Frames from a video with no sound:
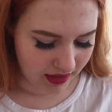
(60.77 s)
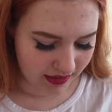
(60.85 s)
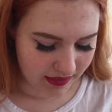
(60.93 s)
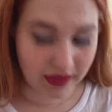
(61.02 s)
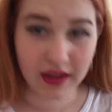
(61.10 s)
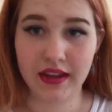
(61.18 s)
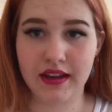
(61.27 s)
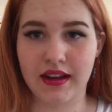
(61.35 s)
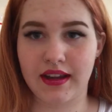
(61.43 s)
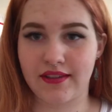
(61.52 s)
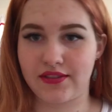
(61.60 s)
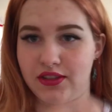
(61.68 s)
then
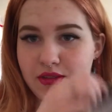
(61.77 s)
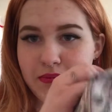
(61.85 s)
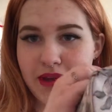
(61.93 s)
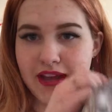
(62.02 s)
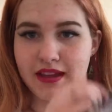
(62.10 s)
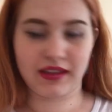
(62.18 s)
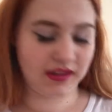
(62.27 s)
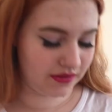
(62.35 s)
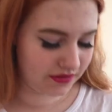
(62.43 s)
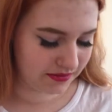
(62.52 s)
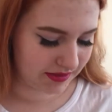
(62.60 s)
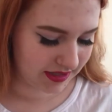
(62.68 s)
I have a little bag here
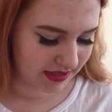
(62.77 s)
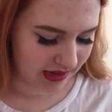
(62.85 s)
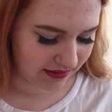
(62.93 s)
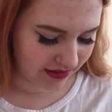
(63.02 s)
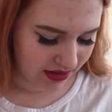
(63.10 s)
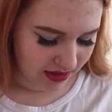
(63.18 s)
with my stuff.